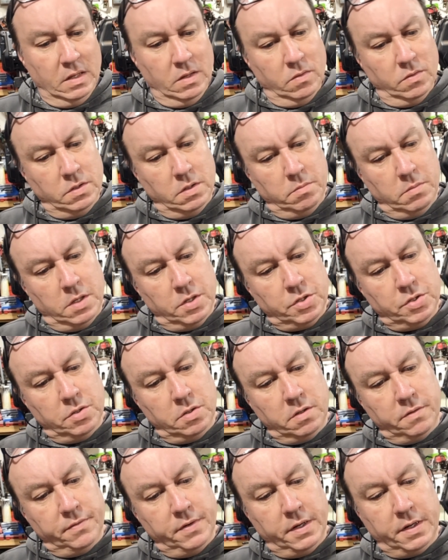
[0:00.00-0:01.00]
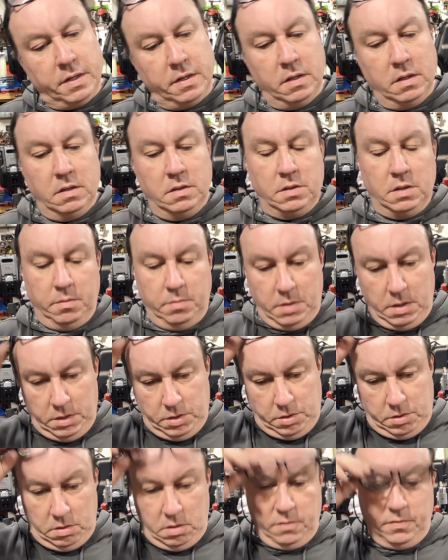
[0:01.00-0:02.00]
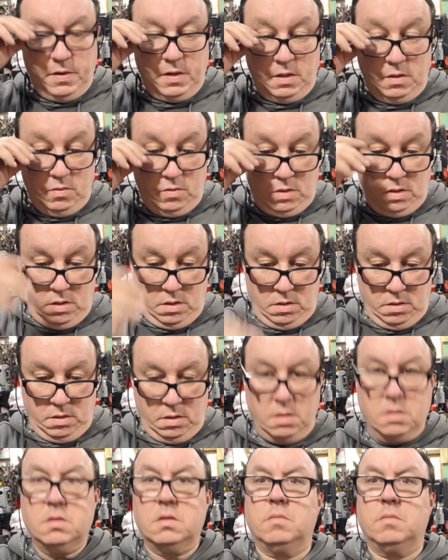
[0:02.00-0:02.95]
which I'm not sure if I can, I'm not sure if I can do it on all of these.